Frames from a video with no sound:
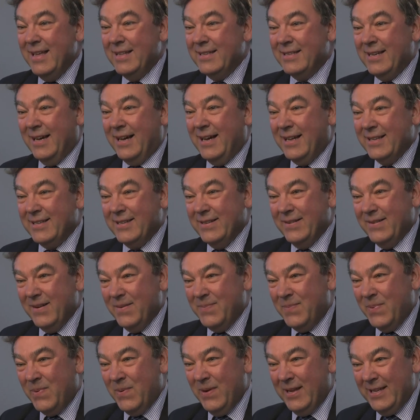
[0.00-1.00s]
Tata
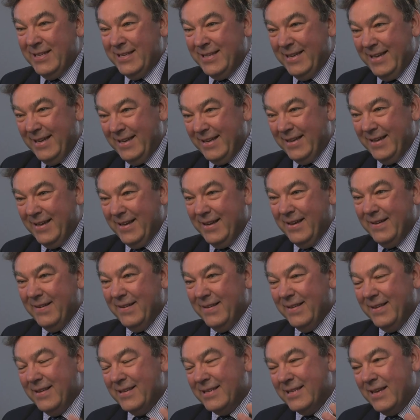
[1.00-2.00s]
appointing
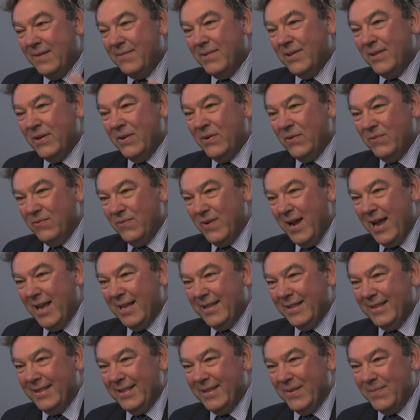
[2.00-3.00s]
someone who
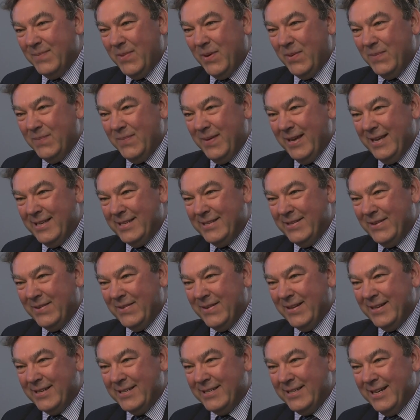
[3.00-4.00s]
ran the Bombay
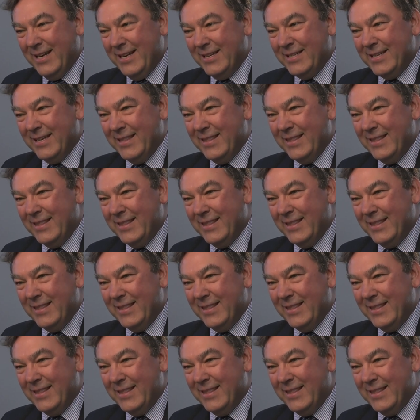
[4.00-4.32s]
Stock Exchange,